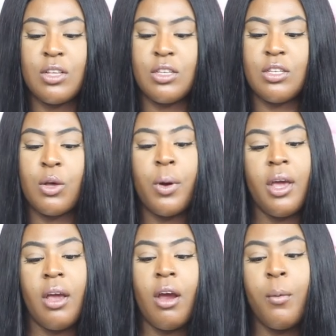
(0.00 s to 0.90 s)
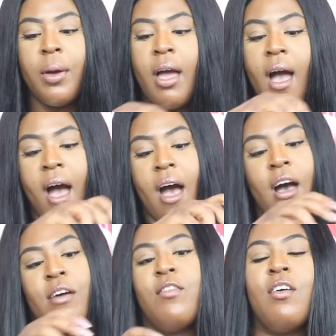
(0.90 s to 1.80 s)
So here we
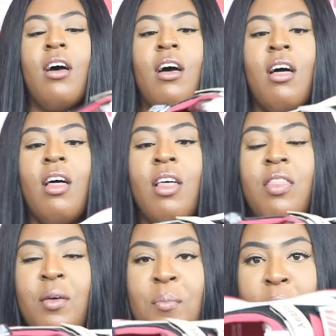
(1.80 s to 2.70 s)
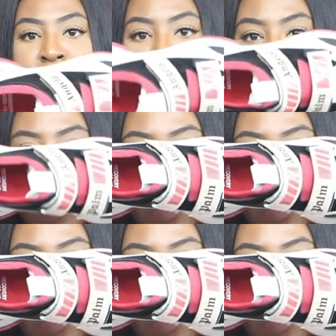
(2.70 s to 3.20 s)
have the Palm